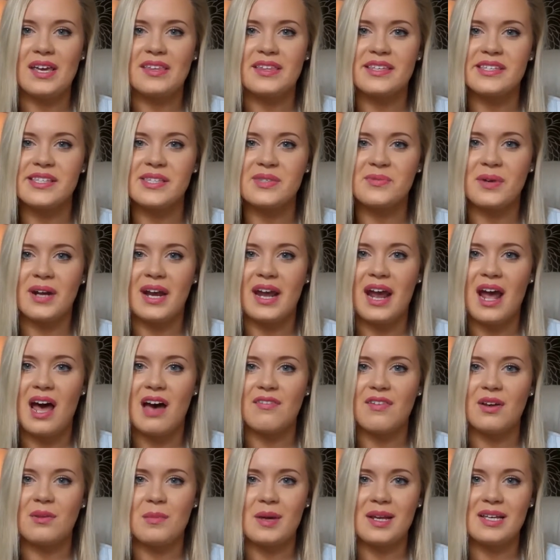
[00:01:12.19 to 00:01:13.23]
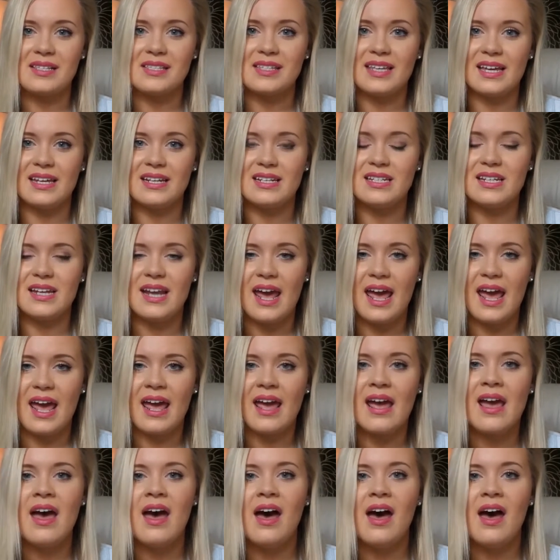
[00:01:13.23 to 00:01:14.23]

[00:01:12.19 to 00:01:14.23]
This is what I have on my skin today.